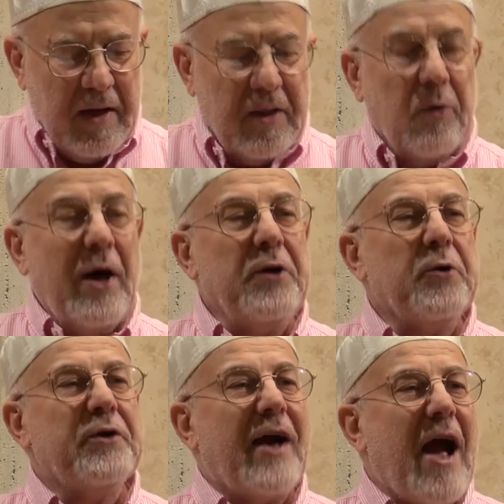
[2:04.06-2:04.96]
The one
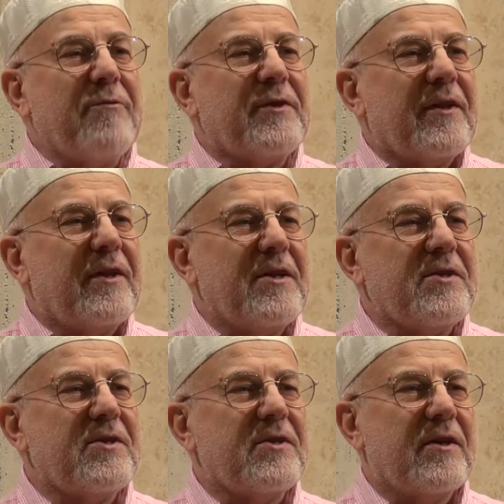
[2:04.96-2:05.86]
who drafted
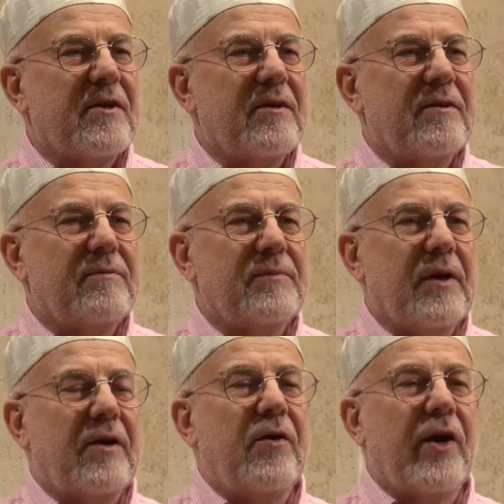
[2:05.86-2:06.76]
this
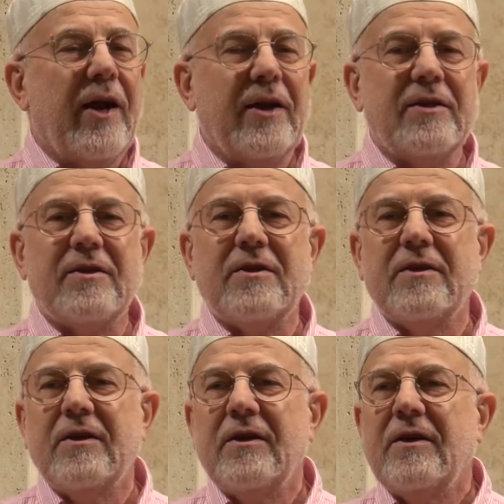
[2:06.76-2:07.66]
great
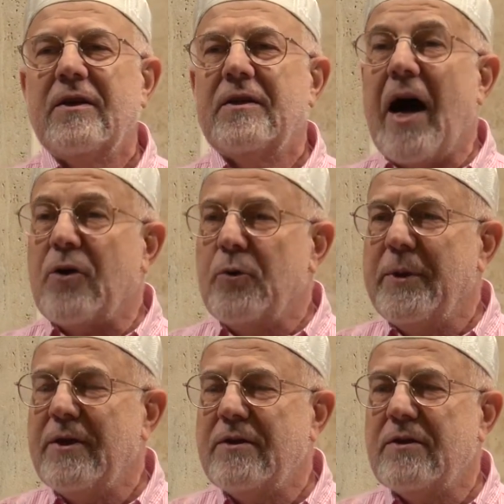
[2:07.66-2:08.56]

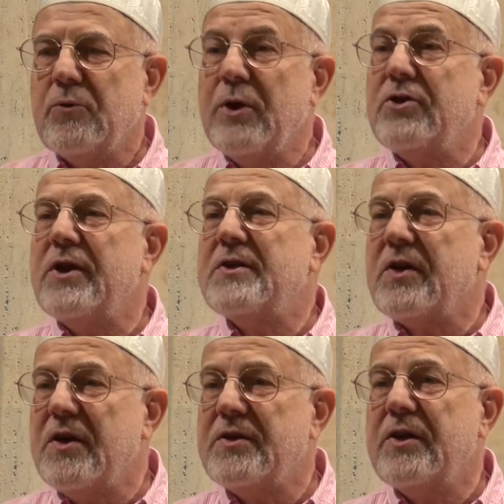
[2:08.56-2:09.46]
document, which is
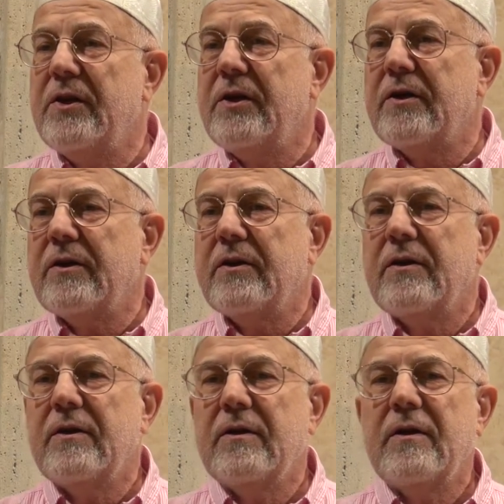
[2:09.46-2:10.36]
considered
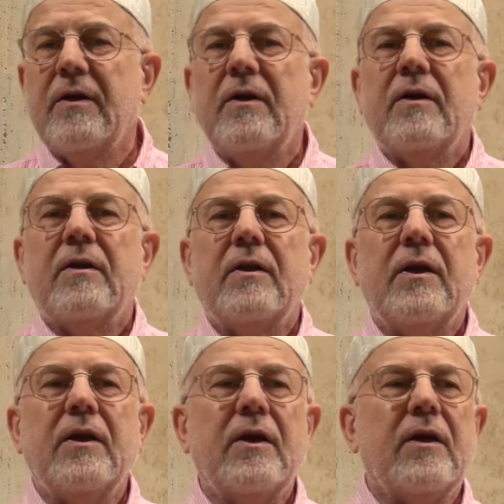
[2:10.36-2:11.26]

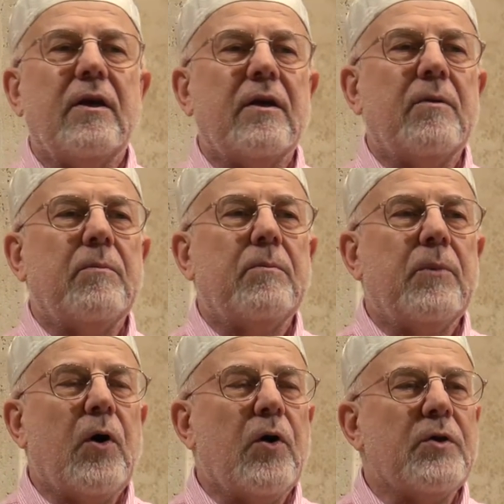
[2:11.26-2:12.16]
the
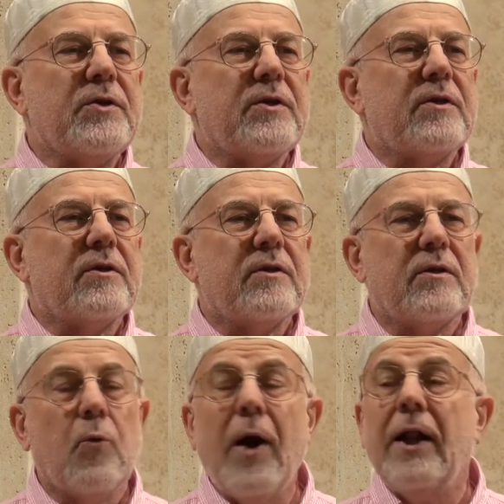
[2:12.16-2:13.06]
most
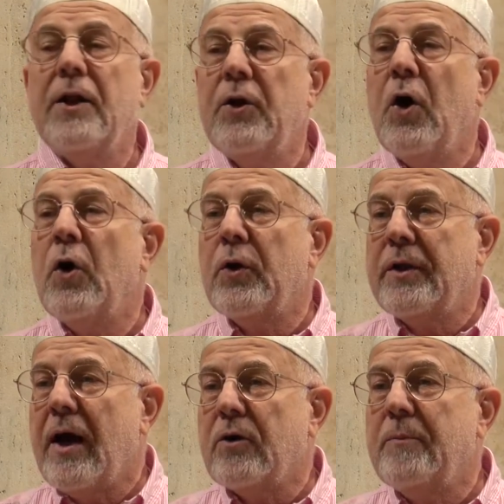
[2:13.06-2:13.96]
well known
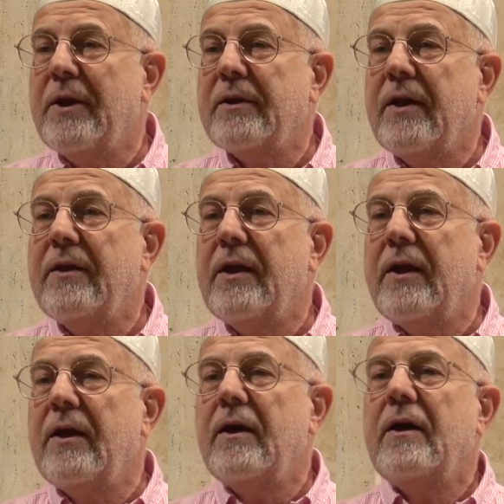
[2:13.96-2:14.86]
document in
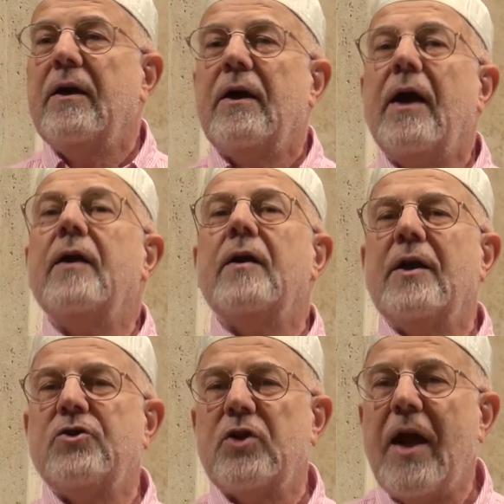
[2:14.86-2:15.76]
the
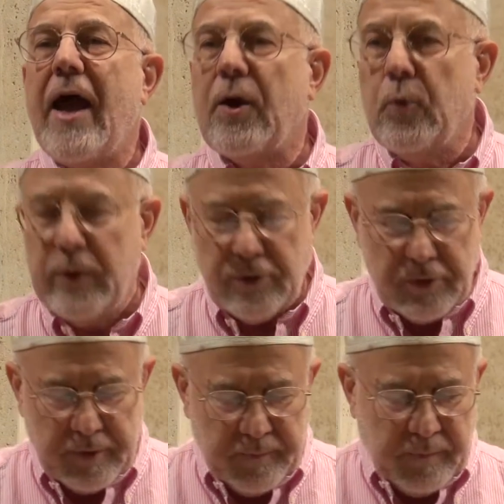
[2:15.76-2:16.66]
English language,